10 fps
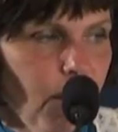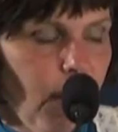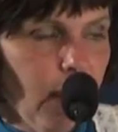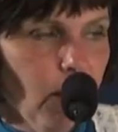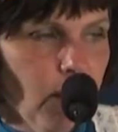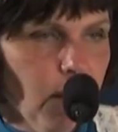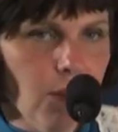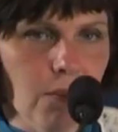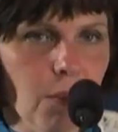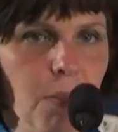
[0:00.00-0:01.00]
that
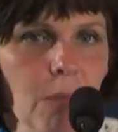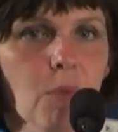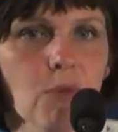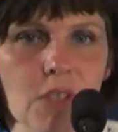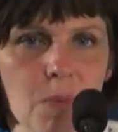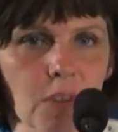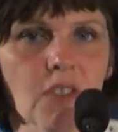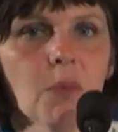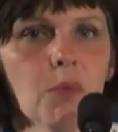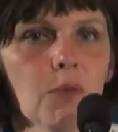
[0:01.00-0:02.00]
the people
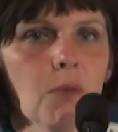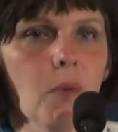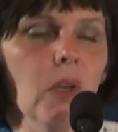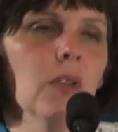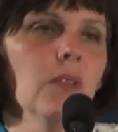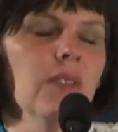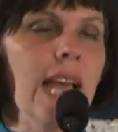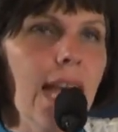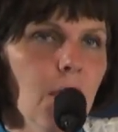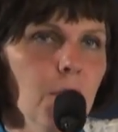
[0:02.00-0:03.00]
responsible for what
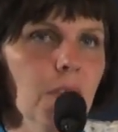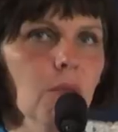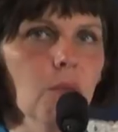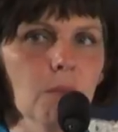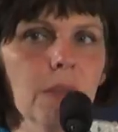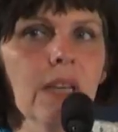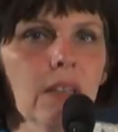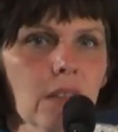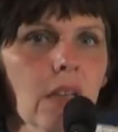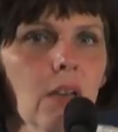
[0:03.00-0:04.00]
happened would be
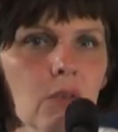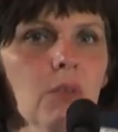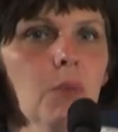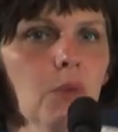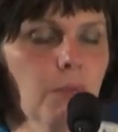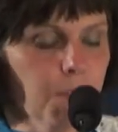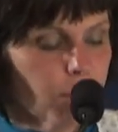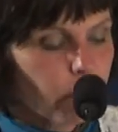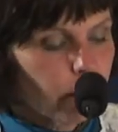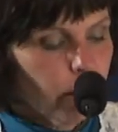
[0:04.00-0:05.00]
held accountable.
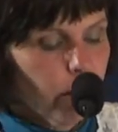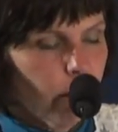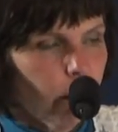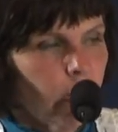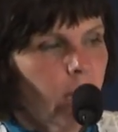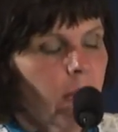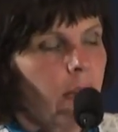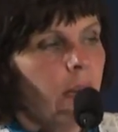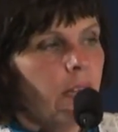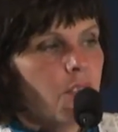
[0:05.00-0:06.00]

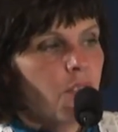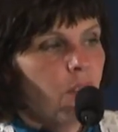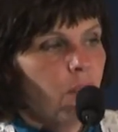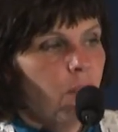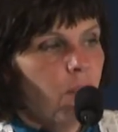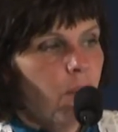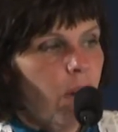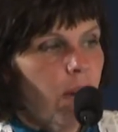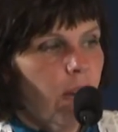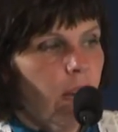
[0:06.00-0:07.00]
And
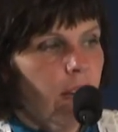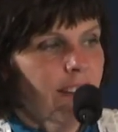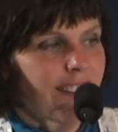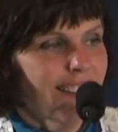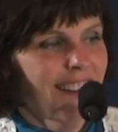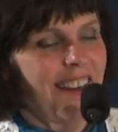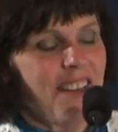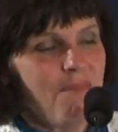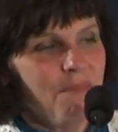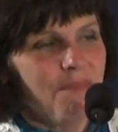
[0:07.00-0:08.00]
so,
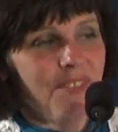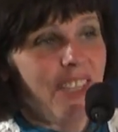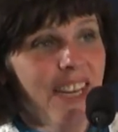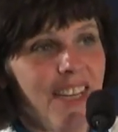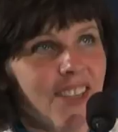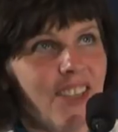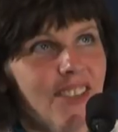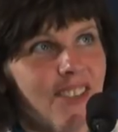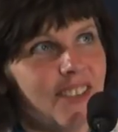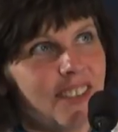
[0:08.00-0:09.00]
the
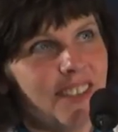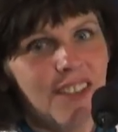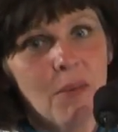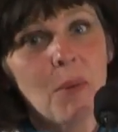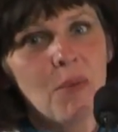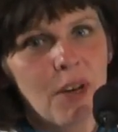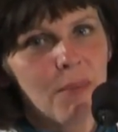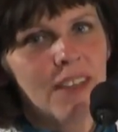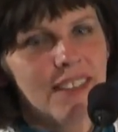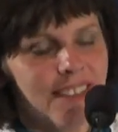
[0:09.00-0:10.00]
anarchist, I'm a
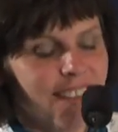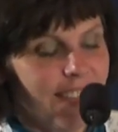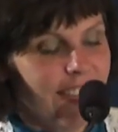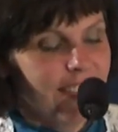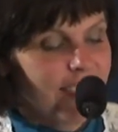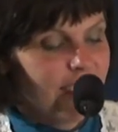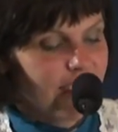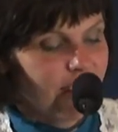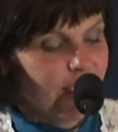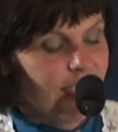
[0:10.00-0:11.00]
pragmatic
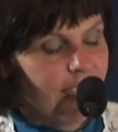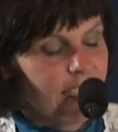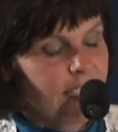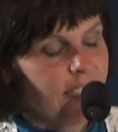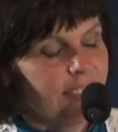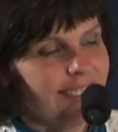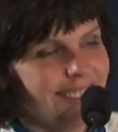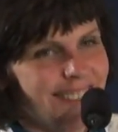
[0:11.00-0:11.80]
anarchist, I realized that,